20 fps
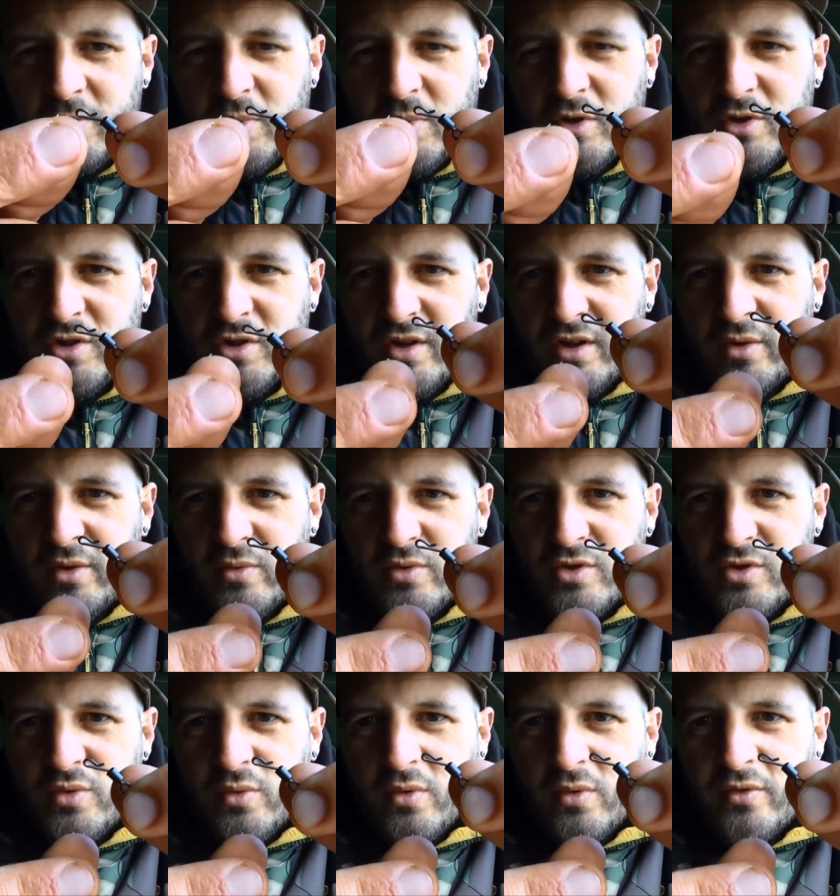push the little
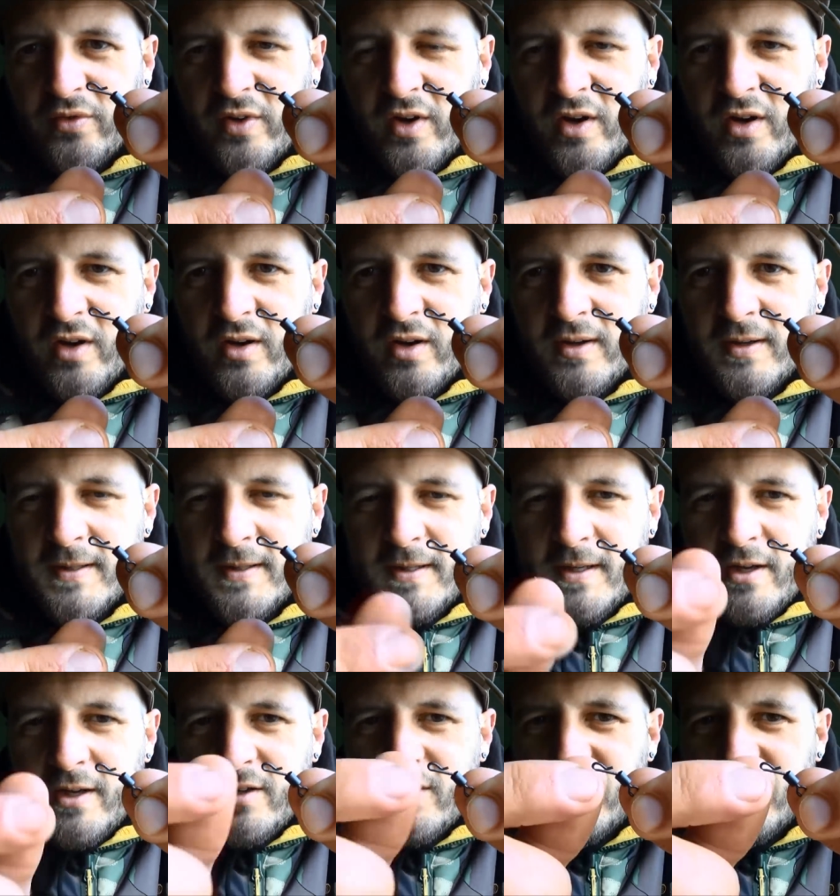sort of
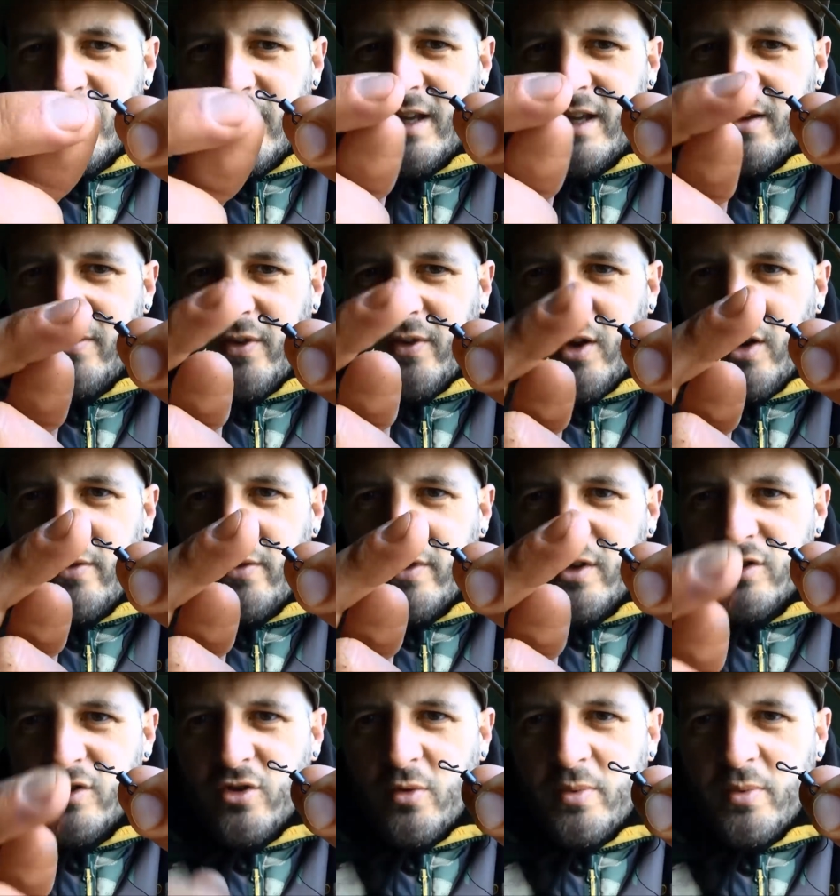sleeve over
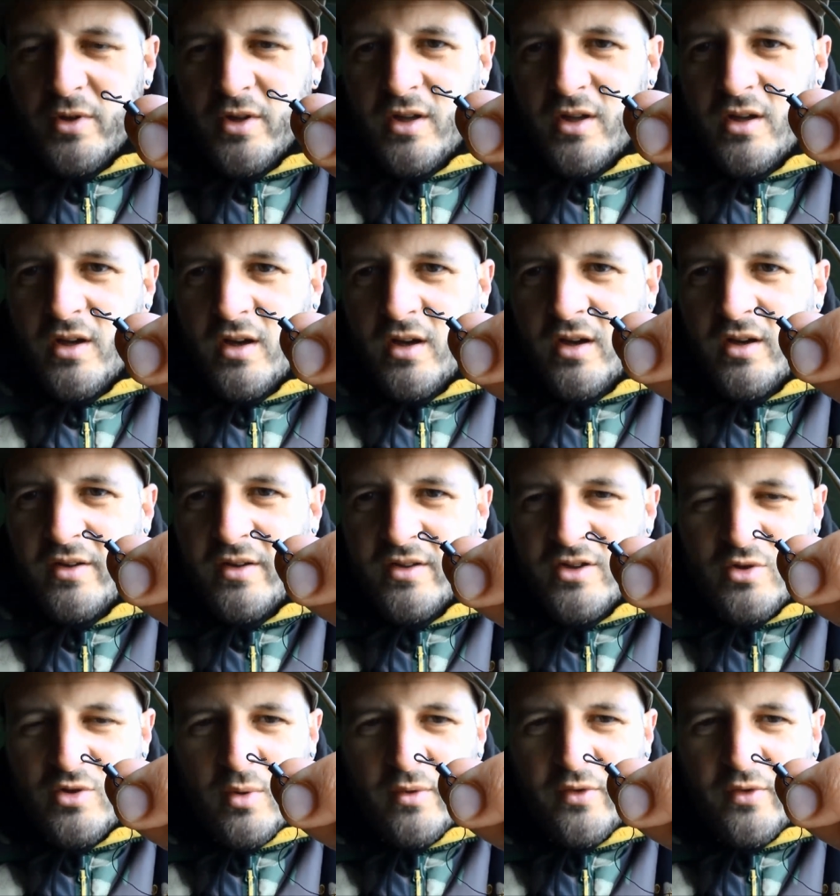the top of the
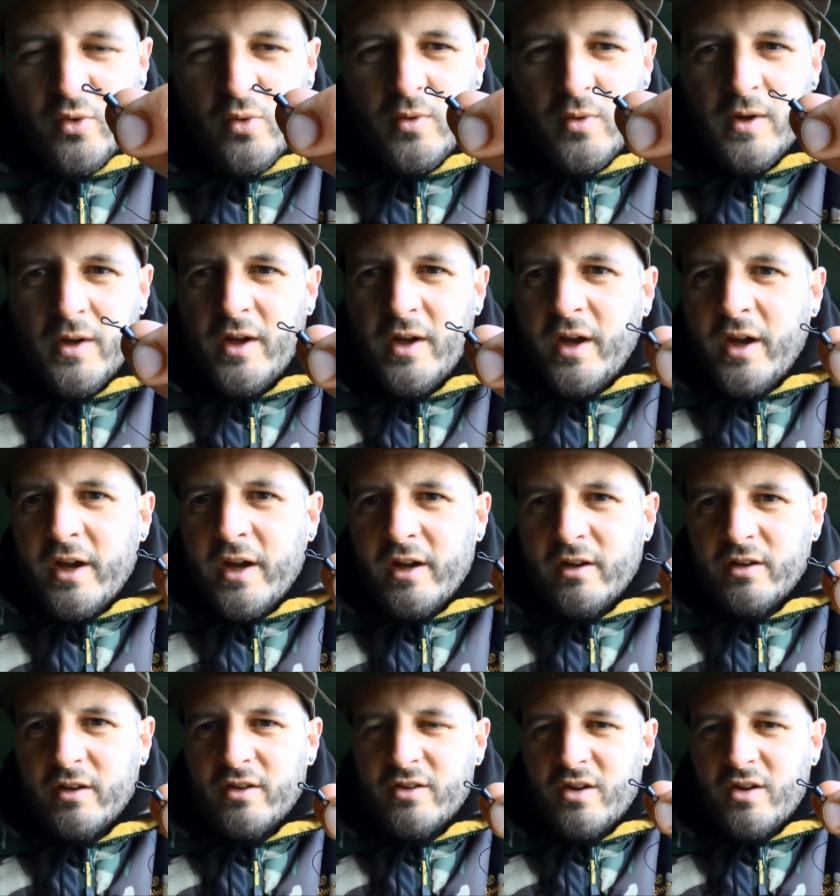swivel,
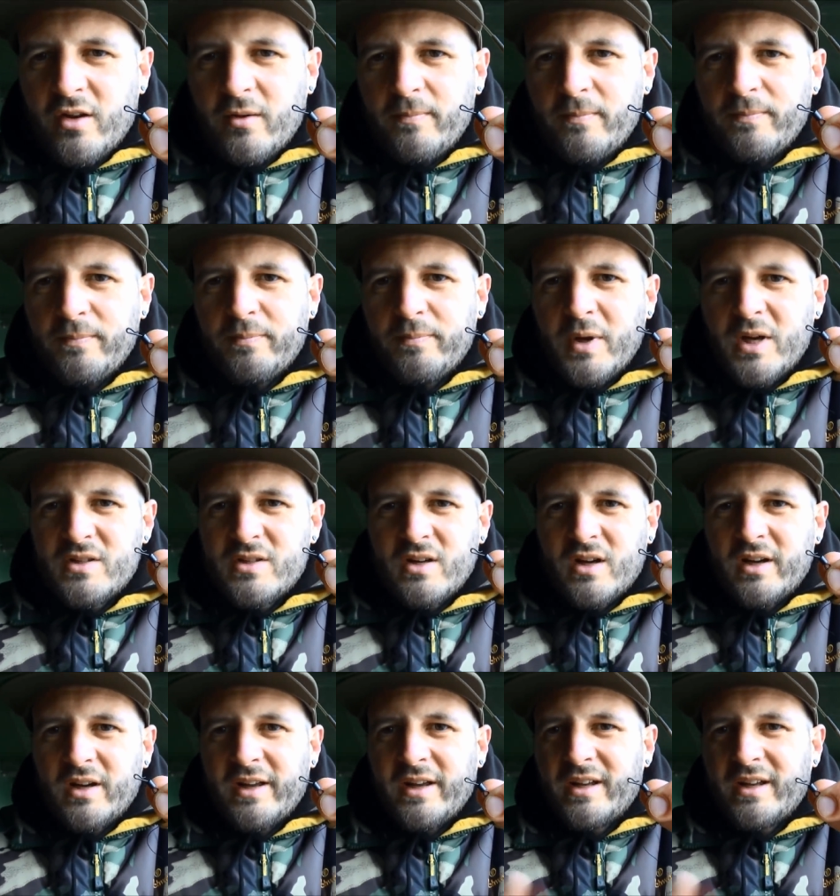and
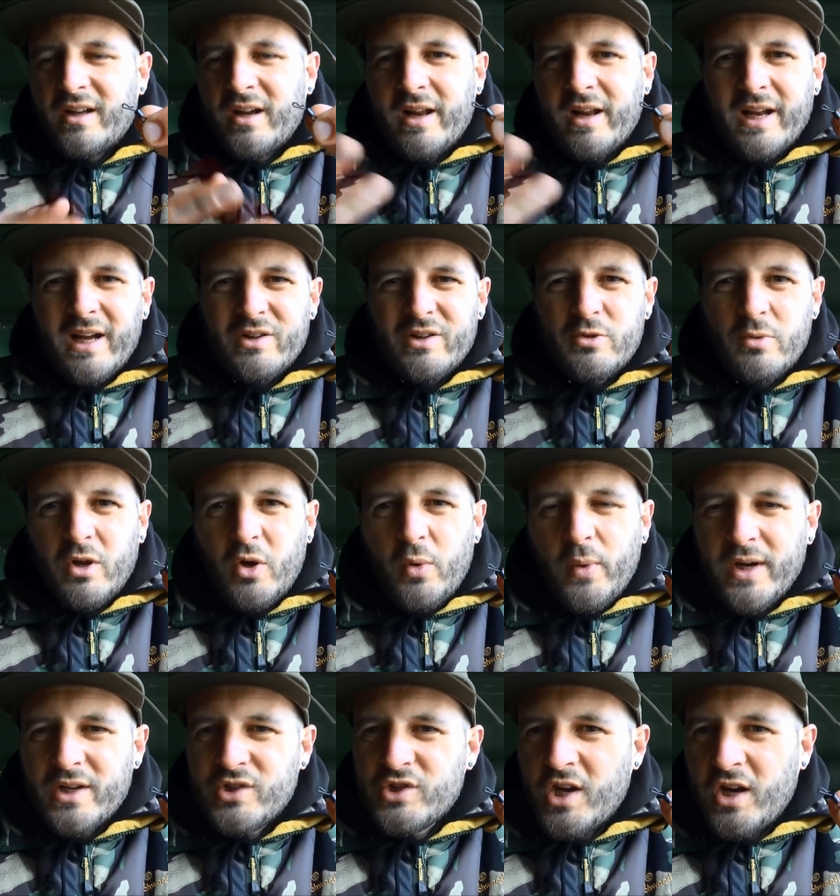basically allows me
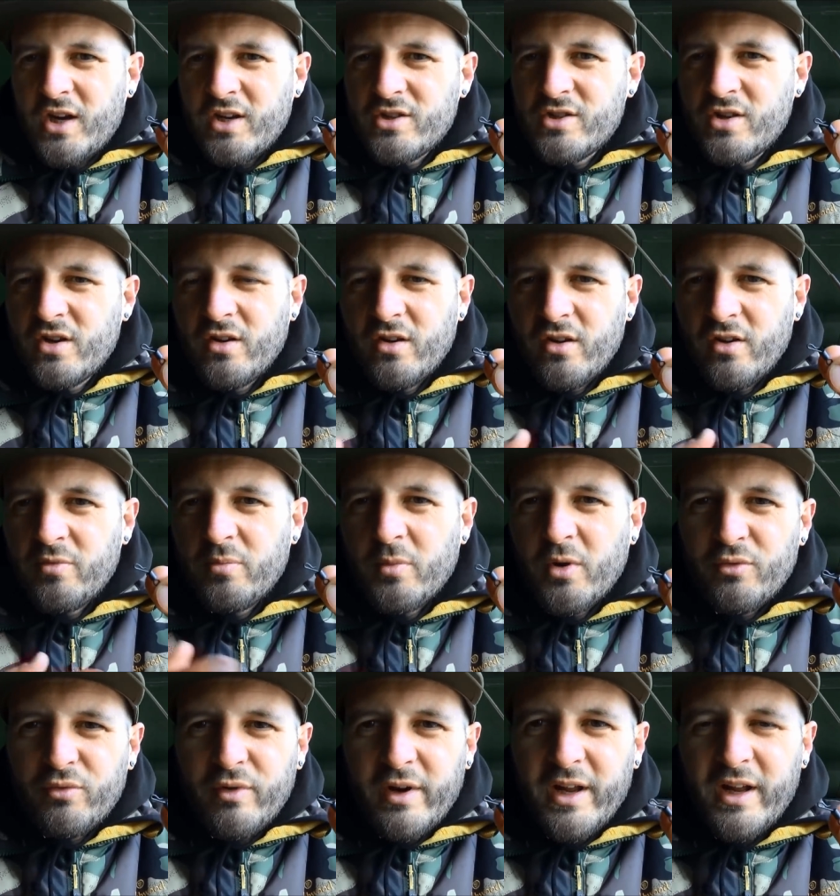quick change of
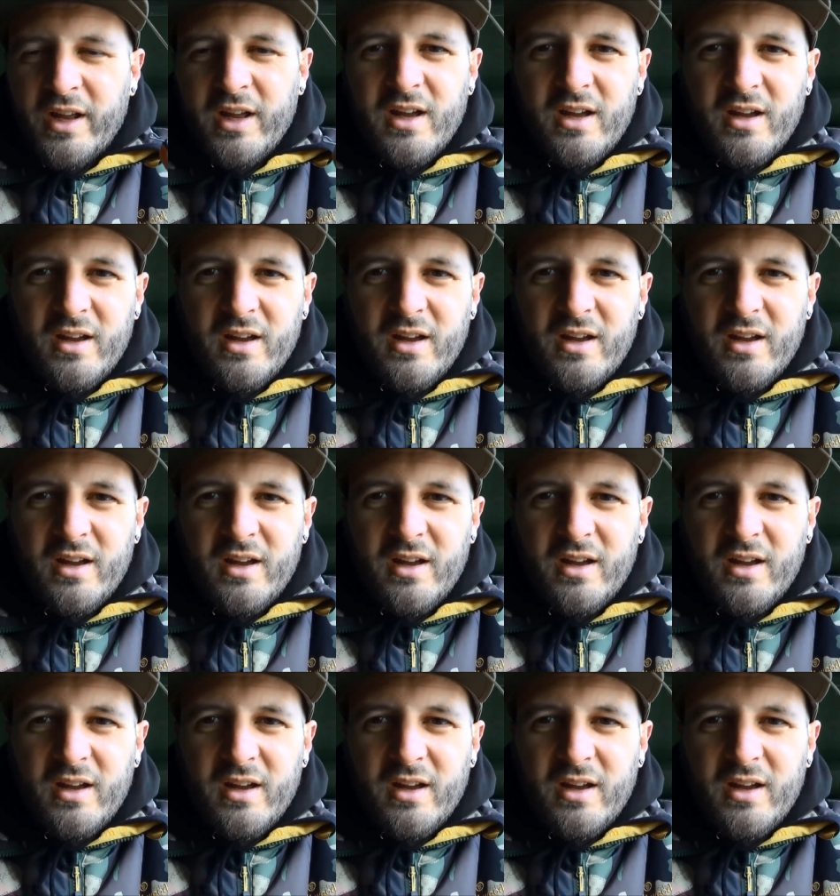my rig